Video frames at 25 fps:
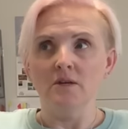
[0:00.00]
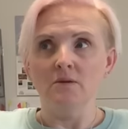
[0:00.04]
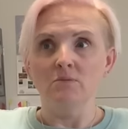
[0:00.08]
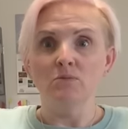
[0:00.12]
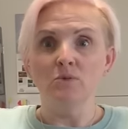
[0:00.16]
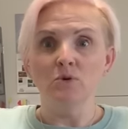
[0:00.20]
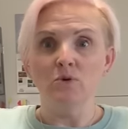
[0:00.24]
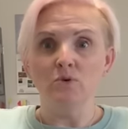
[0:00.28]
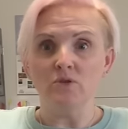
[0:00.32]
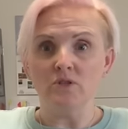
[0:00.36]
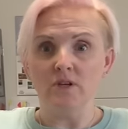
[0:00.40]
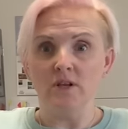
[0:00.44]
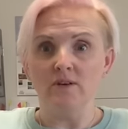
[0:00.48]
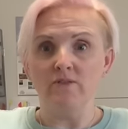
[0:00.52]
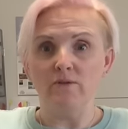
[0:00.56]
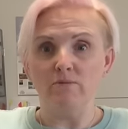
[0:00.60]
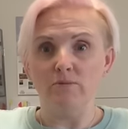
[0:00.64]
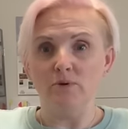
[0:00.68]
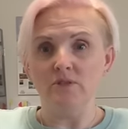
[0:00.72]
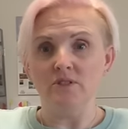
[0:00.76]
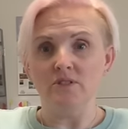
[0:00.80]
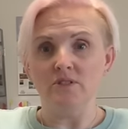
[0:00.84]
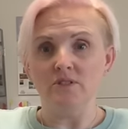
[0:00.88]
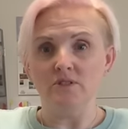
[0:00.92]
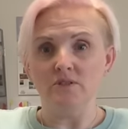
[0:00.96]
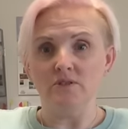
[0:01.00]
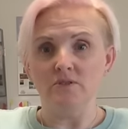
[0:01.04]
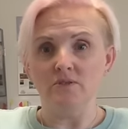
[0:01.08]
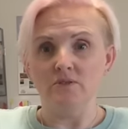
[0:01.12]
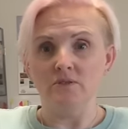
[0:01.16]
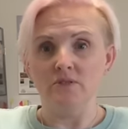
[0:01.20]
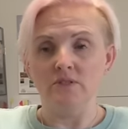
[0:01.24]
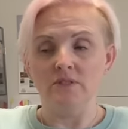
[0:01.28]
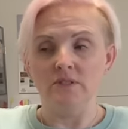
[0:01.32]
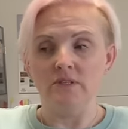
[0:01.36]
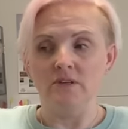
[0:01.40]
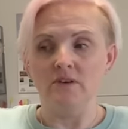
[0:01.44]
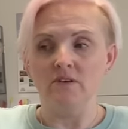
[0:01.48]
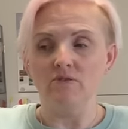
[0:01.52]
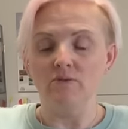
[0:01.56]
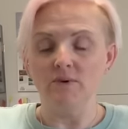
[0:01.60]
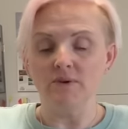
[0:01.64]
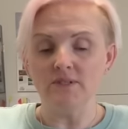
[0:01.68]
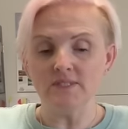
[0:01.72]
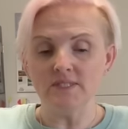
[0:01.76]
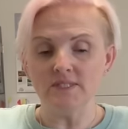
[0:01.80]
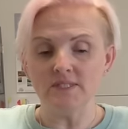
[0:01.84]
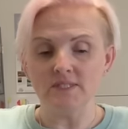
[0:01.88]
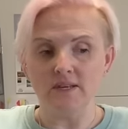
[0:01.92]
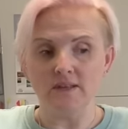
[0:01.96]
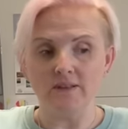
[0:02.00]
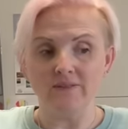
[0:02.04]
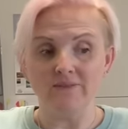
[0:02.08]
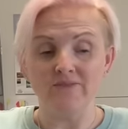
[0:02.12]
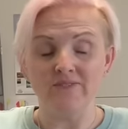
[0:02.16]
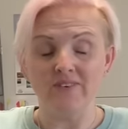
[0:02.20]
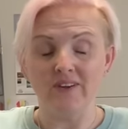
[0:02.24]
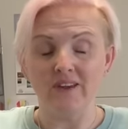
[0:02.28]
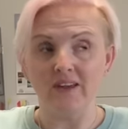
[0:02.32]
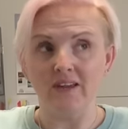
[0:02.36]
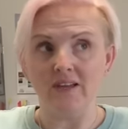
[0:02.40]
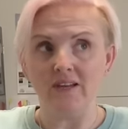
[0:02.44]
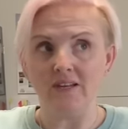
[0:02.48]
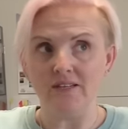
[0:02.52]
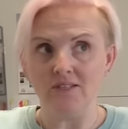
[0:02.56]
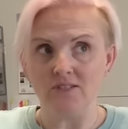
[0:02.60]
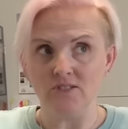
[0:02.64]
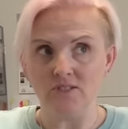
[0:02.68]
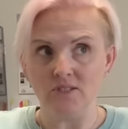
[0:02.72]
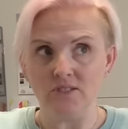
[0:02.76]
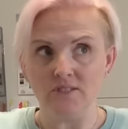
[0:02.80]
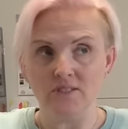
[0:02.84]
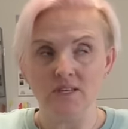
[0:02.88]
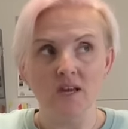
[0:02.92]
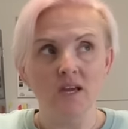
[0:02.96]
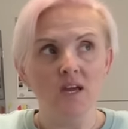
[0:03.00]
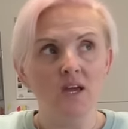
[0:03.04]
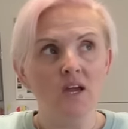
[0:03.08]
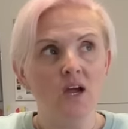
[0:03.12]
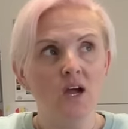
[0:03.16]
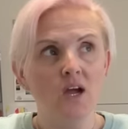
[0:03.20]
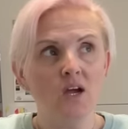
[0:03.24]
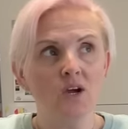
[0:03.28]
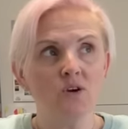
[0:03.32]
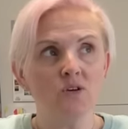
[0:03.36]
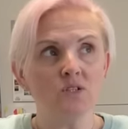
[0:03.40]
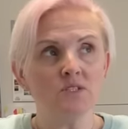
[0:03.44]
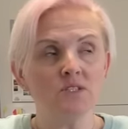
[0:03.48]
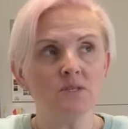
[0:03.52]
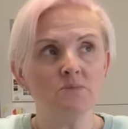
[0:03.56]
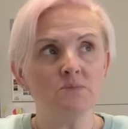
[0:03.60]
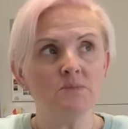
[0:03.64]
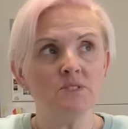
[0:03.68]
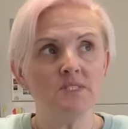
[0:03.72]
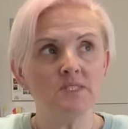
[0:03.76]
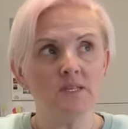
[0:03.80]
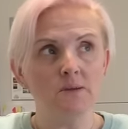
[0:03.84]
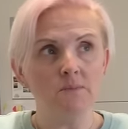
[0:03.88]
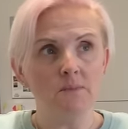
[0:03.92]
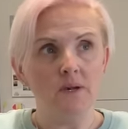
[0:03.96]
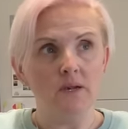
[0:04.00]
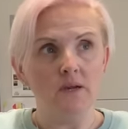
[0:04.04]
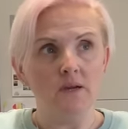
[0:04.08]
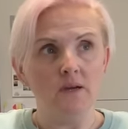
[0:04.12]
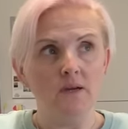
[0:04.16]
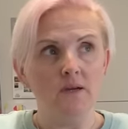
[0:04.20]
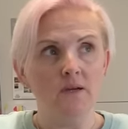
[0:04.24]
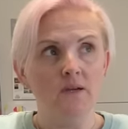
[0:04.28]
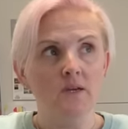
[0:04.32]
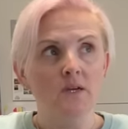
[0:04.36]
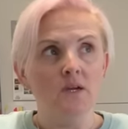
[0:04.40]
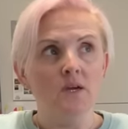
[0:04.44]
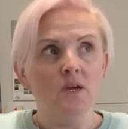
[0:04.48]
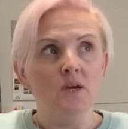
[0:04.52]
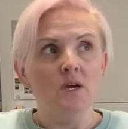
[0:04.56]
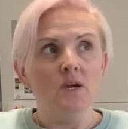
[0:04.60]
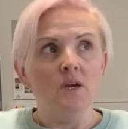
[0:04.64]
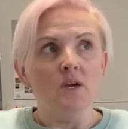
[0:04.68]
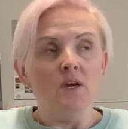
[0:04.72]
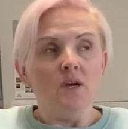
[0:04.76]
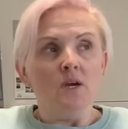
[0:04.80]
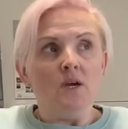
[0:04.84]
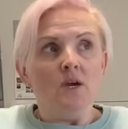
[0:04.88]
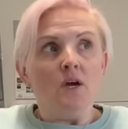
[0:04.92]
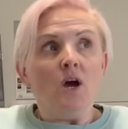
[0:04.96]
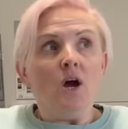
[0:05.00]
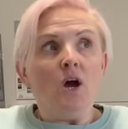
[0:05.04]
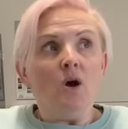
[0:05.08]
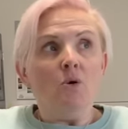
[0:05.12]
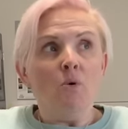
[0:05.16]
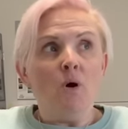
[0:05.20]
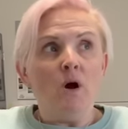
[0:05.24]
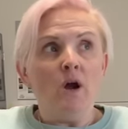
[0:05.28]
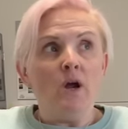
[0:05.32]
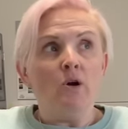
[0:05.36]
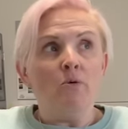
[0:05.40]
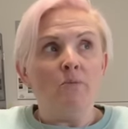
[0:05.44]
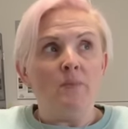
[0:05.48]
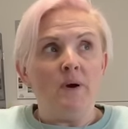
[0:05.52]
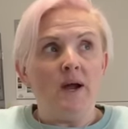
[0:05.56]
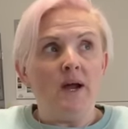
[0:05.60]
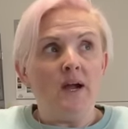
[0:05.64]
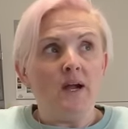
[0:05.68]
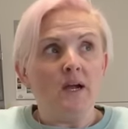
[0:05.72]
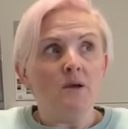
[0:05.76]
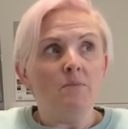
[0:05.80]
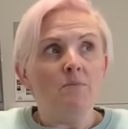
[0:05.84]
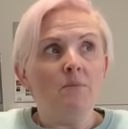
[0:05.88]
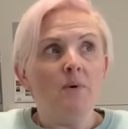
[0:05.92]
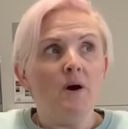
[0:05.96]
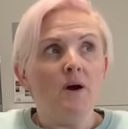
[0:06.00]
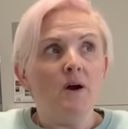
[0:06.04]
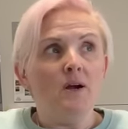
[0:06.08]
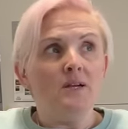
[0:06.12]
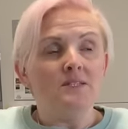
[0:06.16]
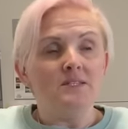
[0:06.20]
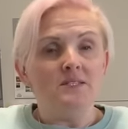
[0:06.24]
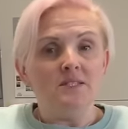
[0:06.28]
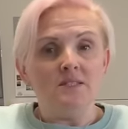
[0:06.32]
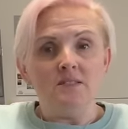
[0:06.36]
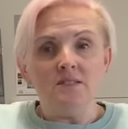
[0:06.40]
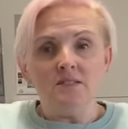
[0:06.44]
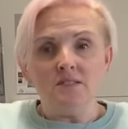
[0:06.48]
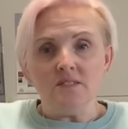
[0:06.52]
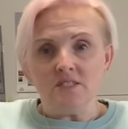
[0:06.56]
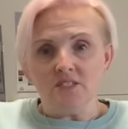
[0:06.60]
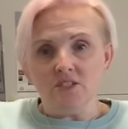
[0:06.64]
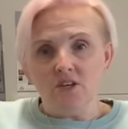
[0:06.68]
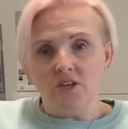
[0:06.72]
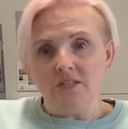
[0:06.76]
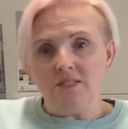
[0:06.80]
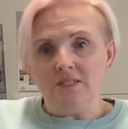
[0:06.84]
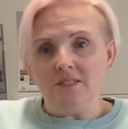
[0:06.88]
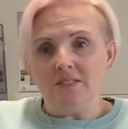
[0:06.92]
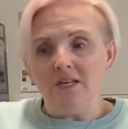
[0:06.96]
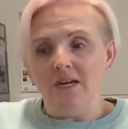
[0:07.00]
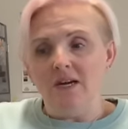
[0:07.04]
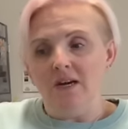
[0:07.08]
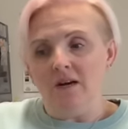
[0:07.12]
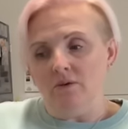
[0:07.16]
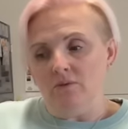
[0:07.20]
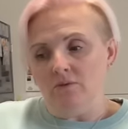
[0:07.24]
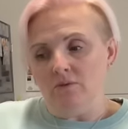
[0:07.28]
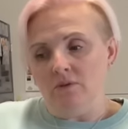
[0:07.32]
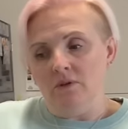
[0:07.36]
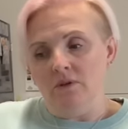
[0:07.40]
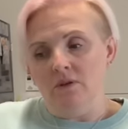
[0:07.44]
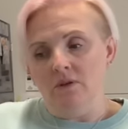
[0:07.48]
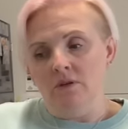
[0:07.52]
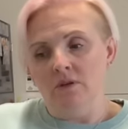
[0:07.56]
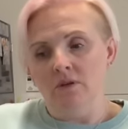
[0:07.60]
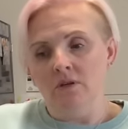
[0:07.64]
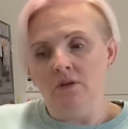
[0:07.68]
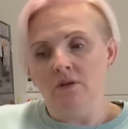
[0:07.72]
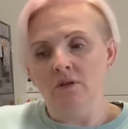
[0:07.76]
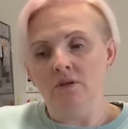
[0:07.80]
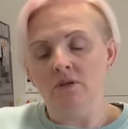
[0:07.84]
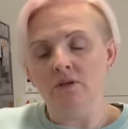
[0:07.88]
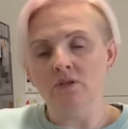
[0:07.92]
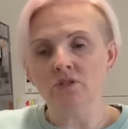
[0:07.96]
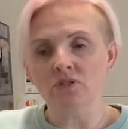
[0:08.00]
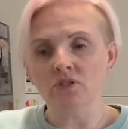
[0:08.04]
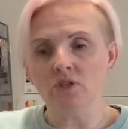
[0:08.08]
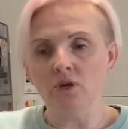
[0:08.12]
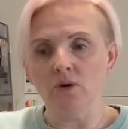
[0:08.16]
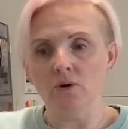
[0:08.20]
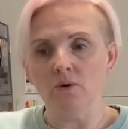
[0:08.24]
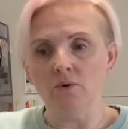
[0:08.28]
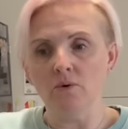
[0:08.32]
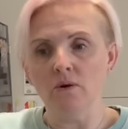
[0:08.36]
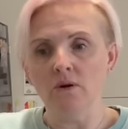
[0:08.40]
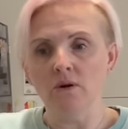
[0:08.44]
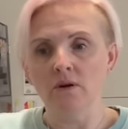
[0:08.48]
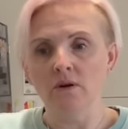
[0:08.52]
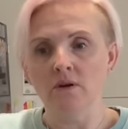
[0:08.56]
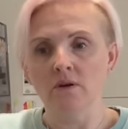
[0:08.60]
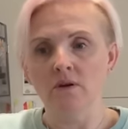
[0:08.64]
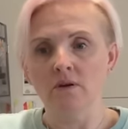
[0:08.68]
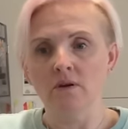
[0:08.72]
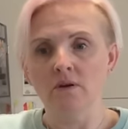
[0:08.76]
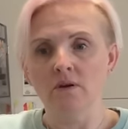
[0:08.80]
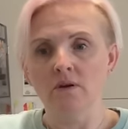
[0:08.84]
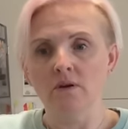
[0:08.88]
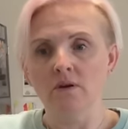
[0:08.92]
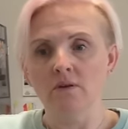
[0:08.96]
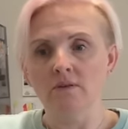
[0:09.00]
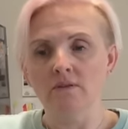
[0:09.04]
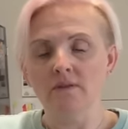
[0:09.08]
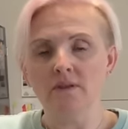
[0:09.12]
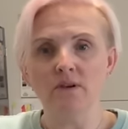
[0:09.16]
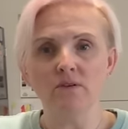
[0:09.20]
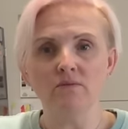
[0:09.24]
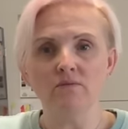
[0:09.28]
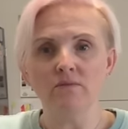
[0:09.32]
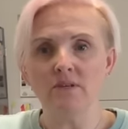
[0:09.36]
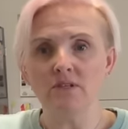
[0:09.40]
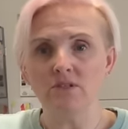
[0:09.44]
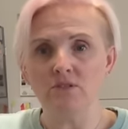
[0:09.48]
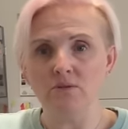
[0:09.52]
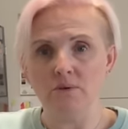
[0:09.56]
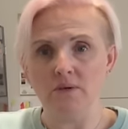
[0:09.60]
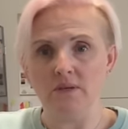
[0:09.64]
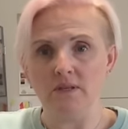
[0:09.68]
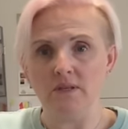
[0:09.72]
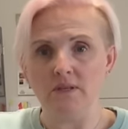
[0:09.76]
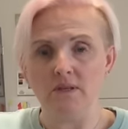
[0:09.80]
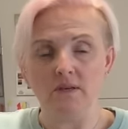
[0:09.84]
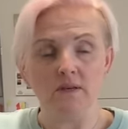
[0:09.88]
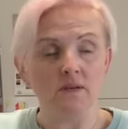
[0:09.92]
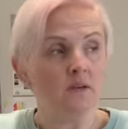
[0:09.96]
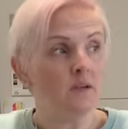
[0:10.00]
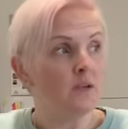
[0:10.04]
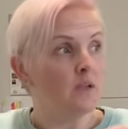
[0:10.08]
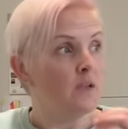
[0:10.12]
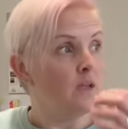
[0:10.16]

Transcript: Moose Lover bodysuits? I wanted to get them for ages. I got some similar a while back, but I didn't size down, so they don't really do anything